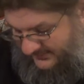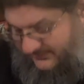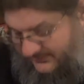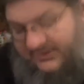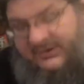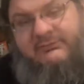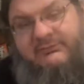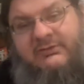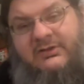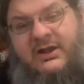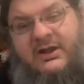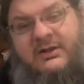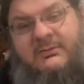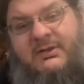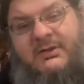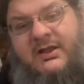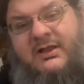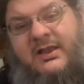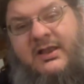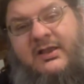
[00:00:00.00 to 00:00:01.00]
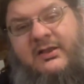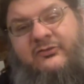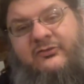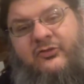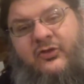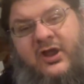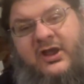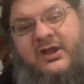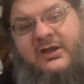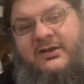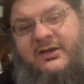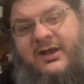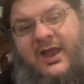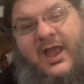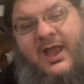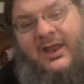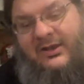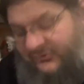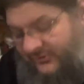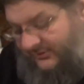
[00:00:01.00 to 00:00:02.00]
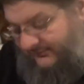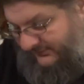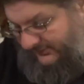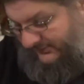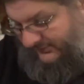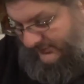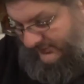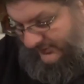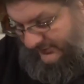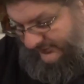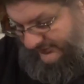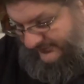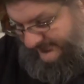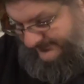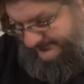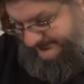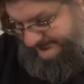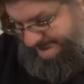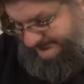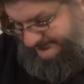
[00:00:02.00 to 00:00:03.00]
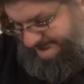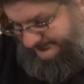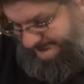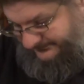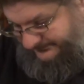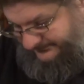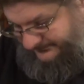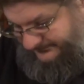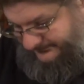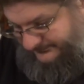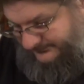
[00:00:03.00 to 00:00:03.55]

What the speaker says: Believe it or not, I'm not great at shuffling cards.